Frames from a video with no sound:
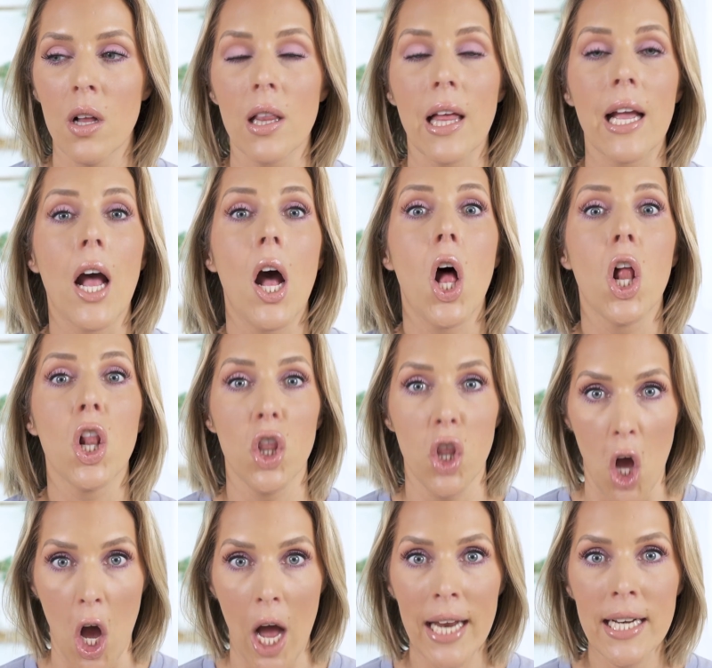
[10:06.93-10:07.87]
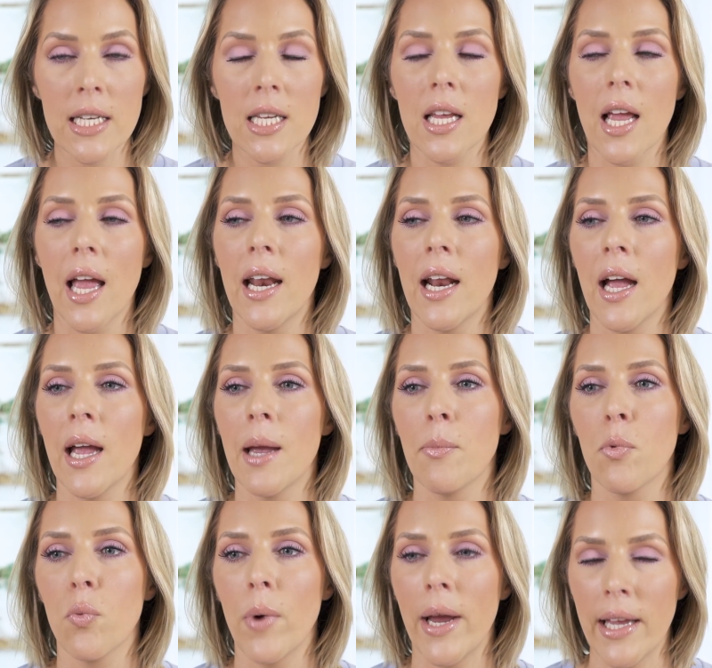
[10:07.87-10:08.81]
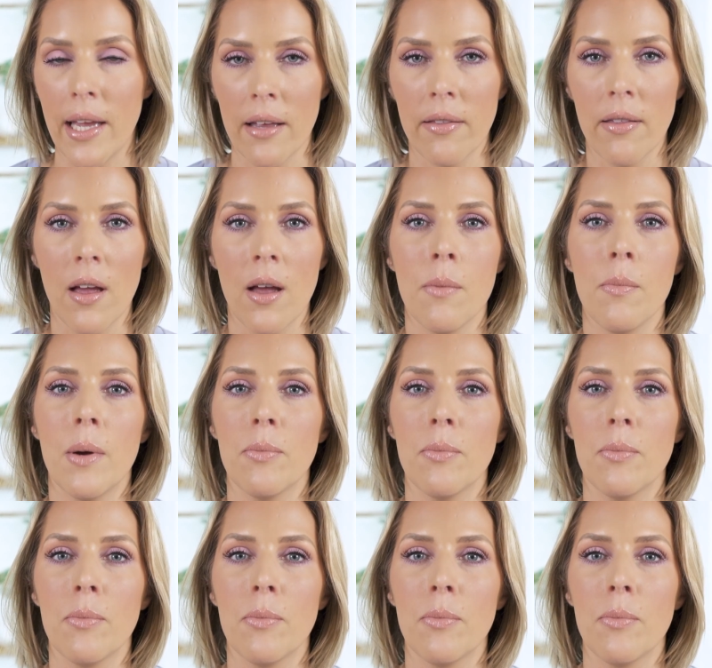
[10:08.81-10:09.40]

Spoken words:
like a lot, and I'm ranking them.